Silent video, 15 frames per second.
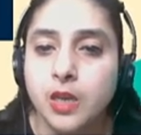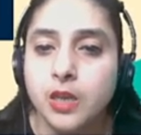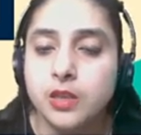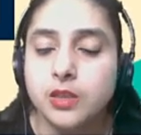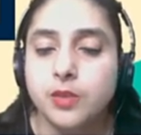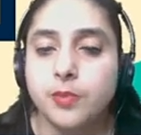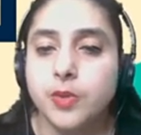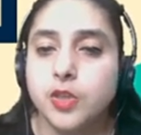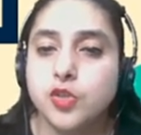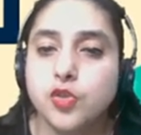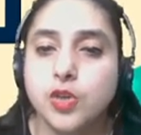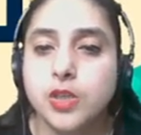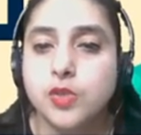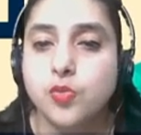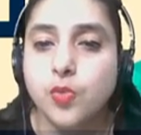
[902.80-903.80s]
The measure
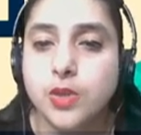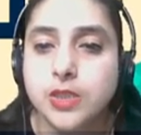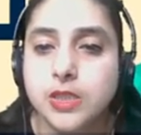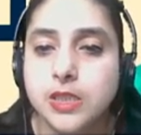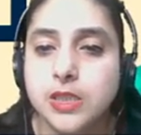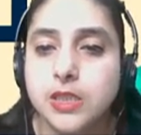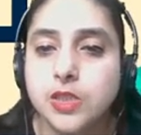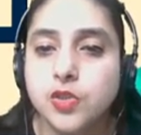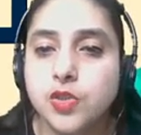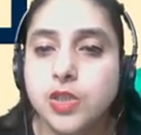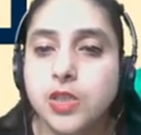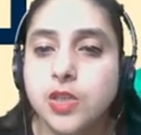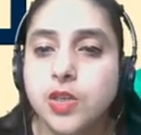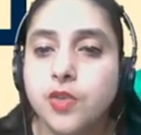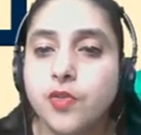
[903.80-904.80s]
is 160
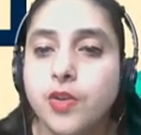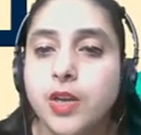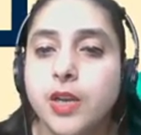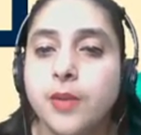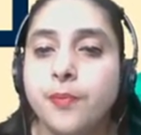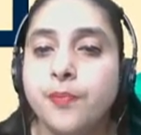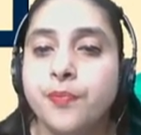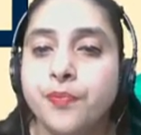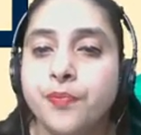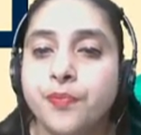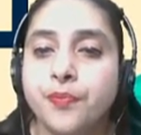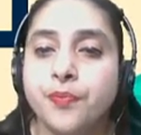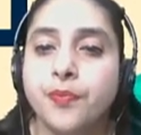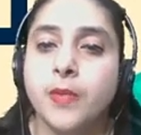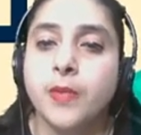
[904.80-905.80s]
degree.
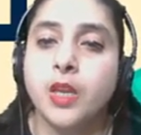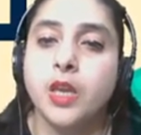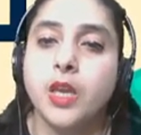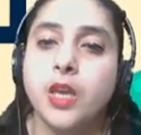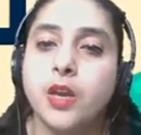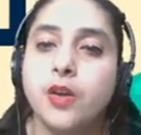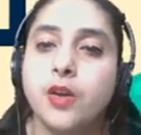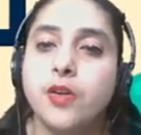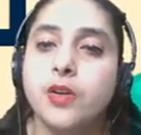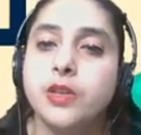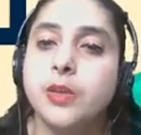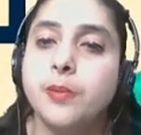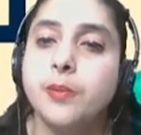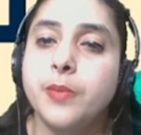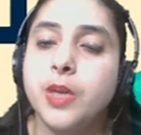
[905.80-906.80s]
Here the
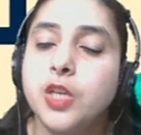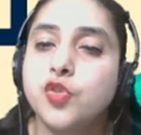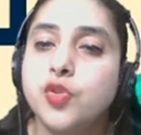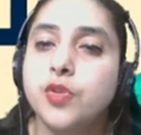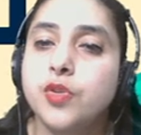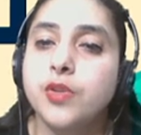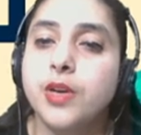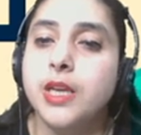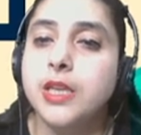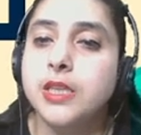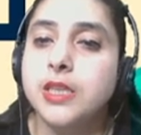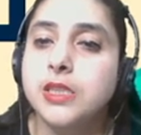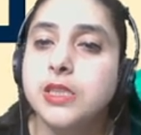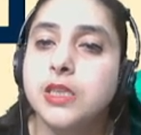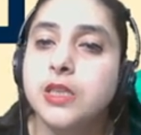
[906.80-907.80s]
measure
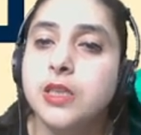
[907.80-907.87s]
is